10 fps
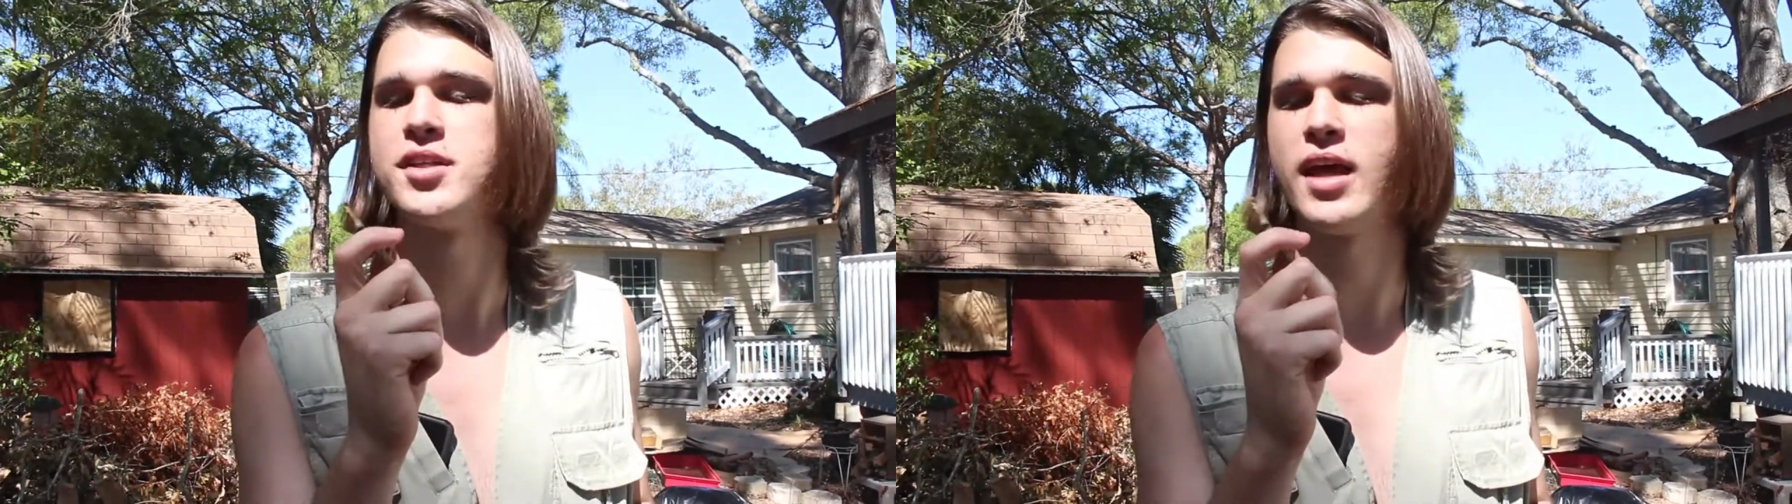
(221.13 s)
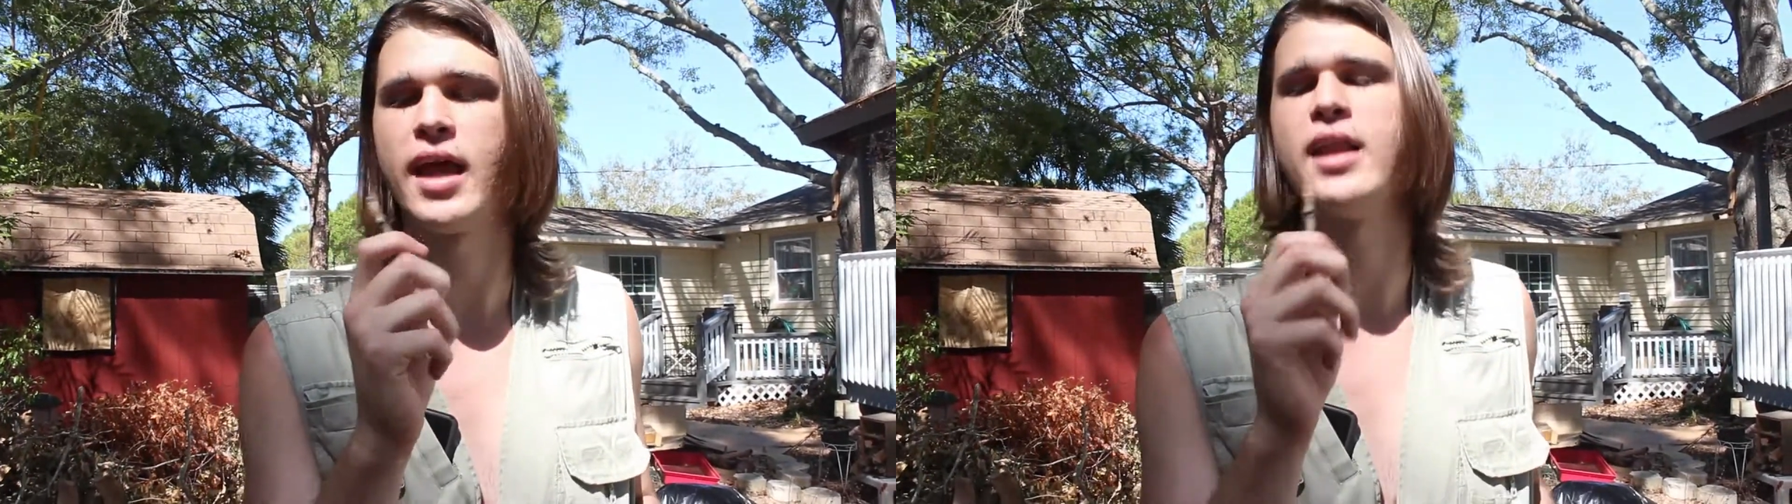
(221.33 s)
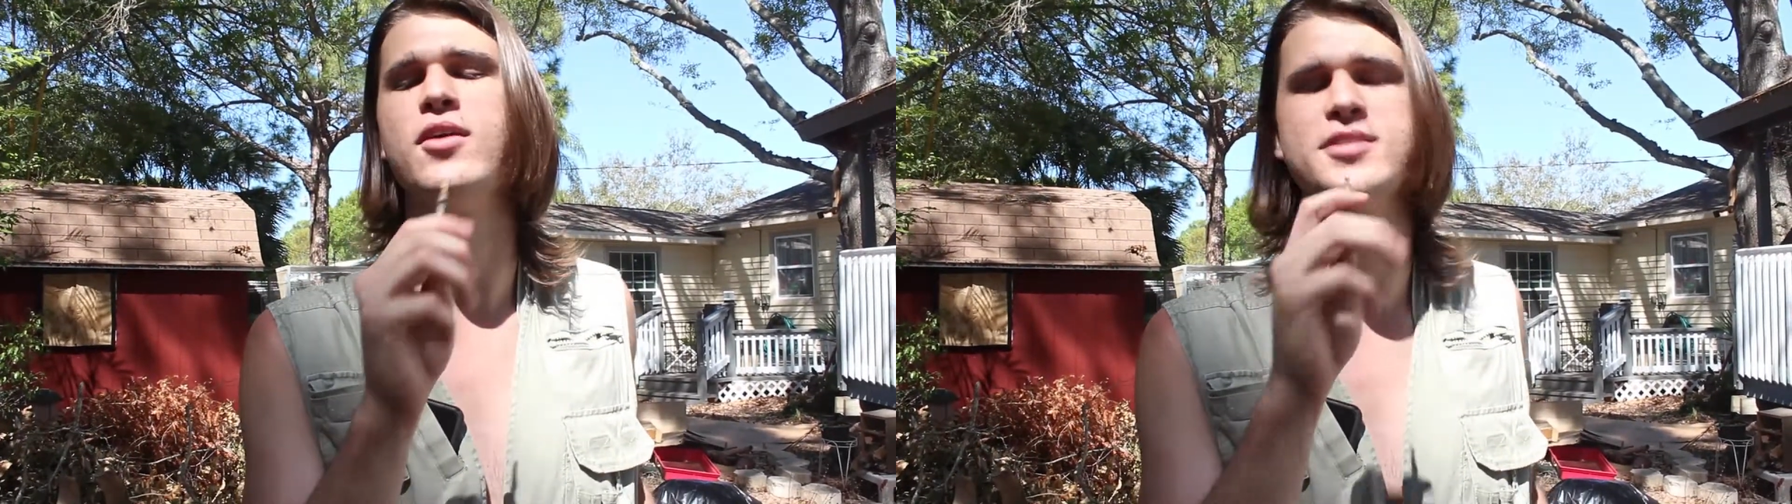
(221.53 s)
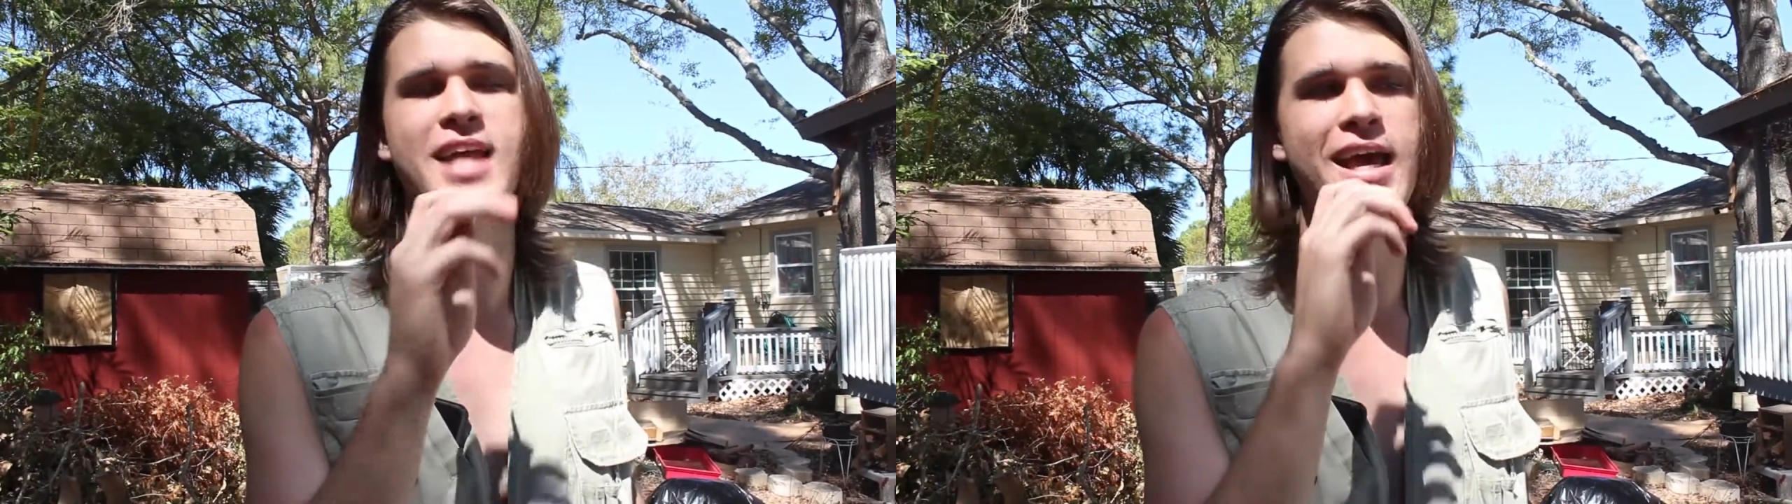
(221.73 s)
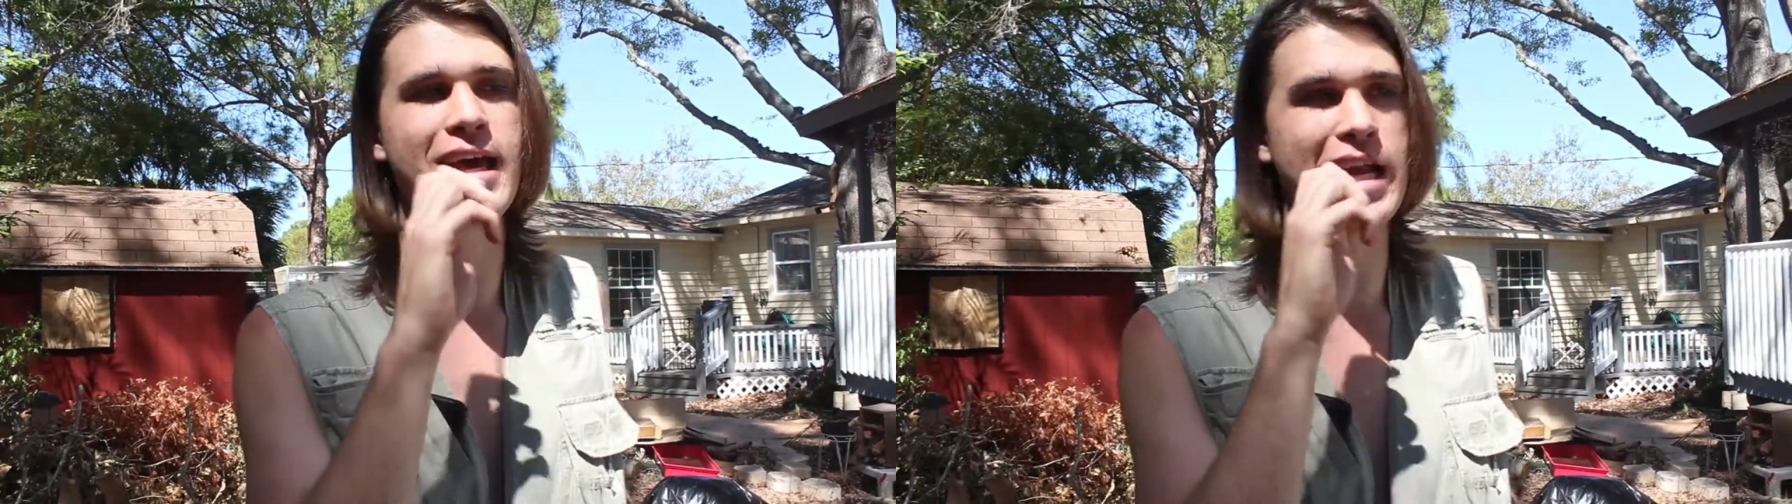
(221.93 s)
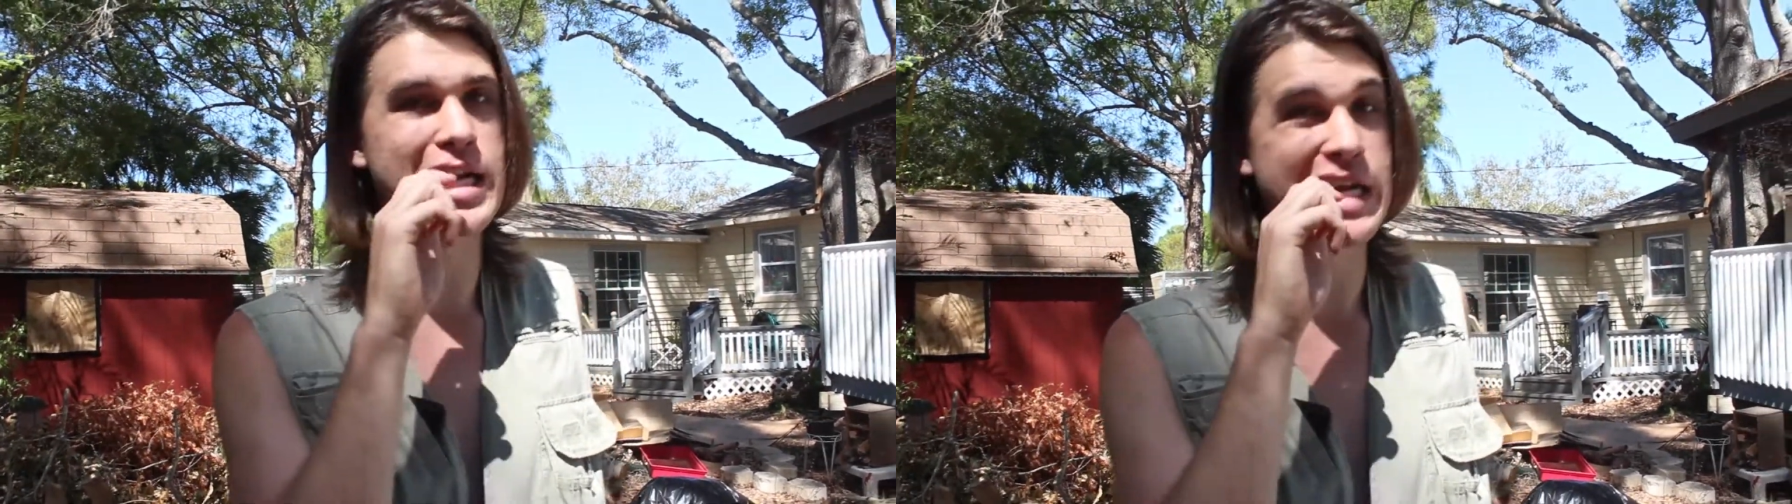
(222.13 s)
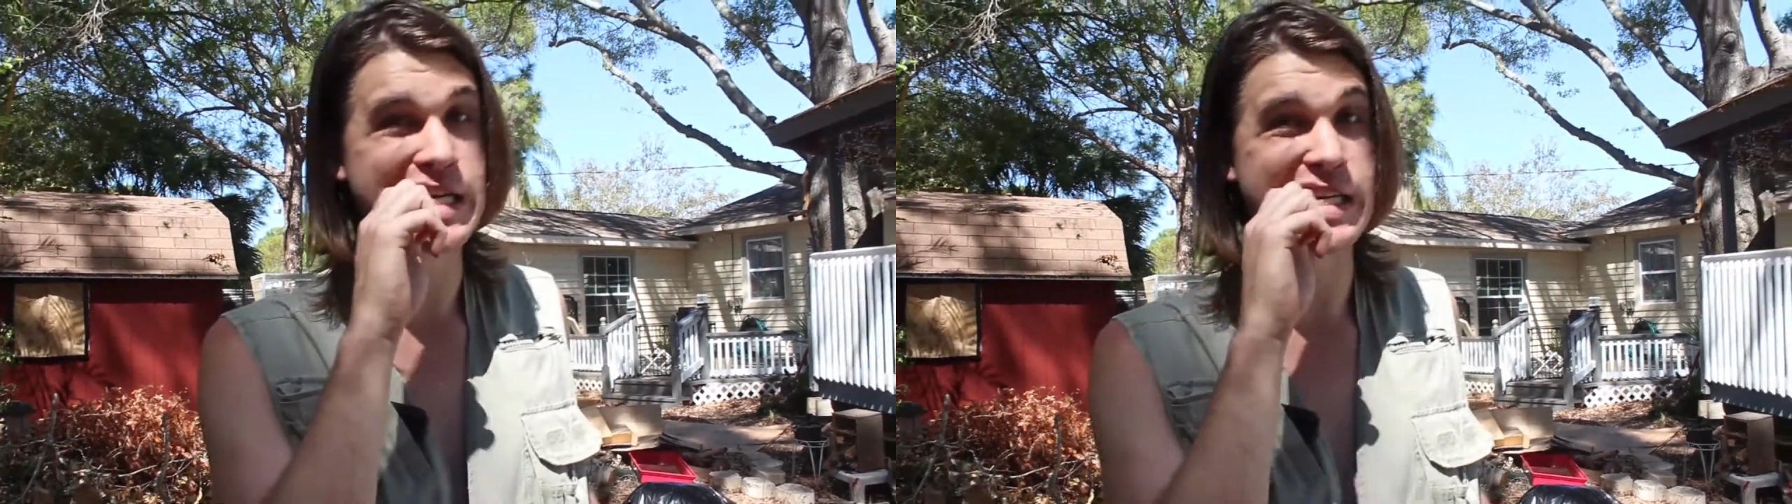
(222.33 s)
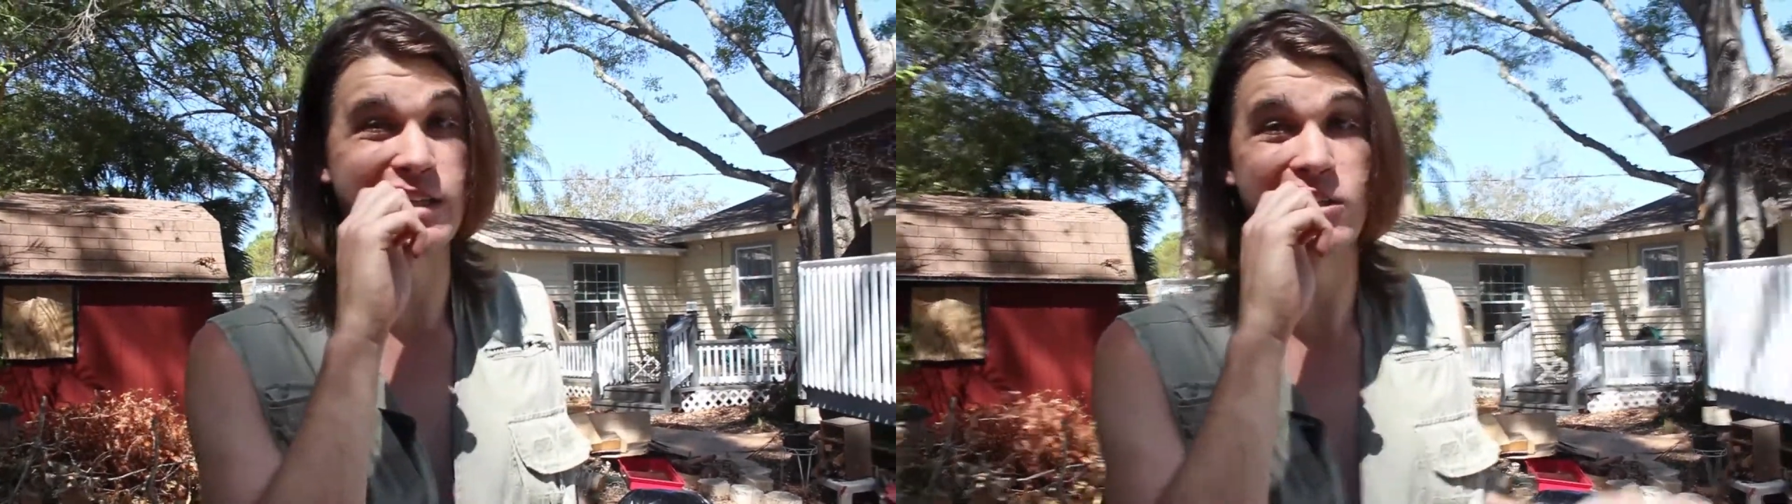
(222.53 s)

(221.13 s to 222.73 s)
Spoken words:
And you just take it, you